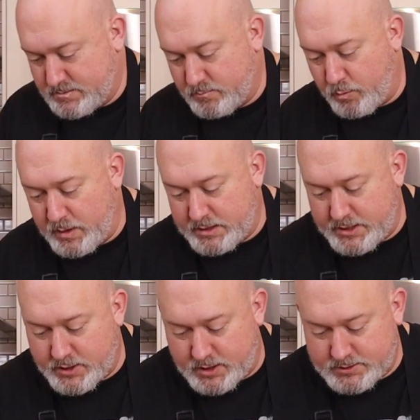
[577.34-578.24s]

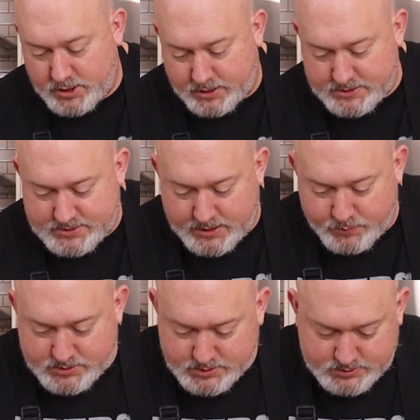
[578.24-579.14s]
Really good on turkey
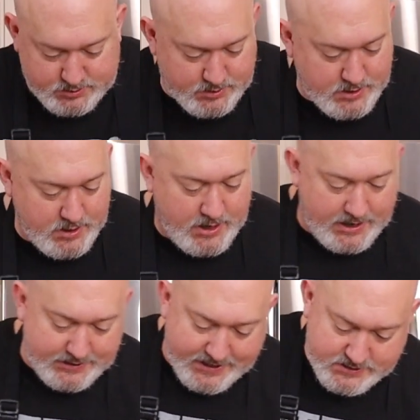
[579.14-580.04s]
sandwiches.
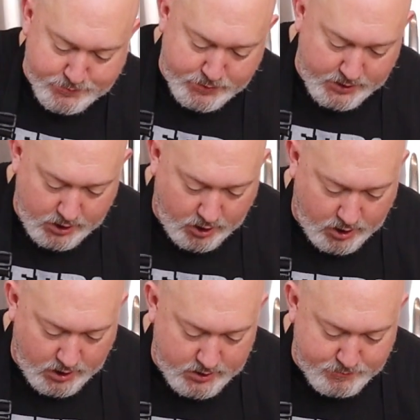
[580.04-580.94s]
I like to put it
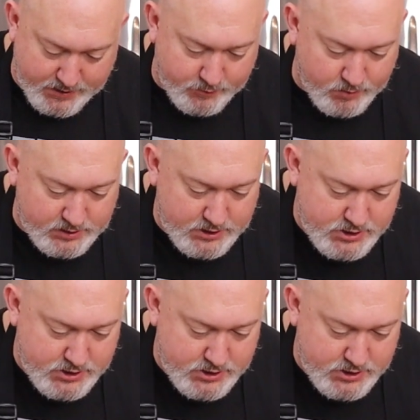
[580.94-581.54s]
on my grilling